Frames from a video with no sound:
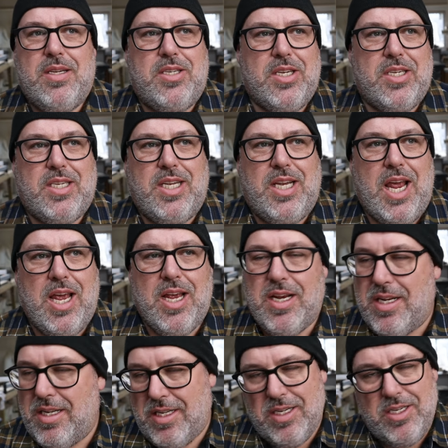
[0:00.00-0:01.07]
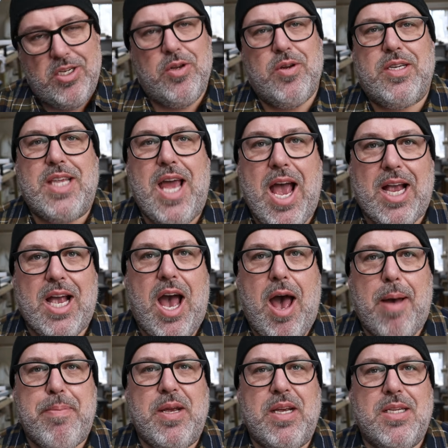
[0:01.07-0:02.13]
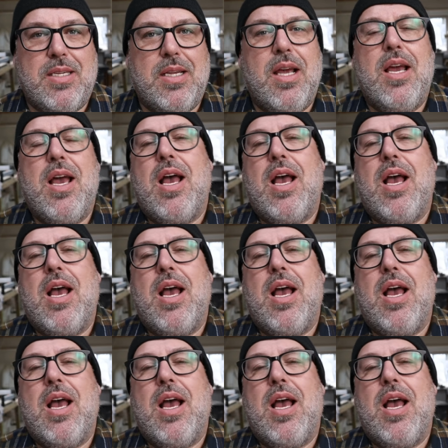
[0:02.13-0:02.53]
just do exact copies.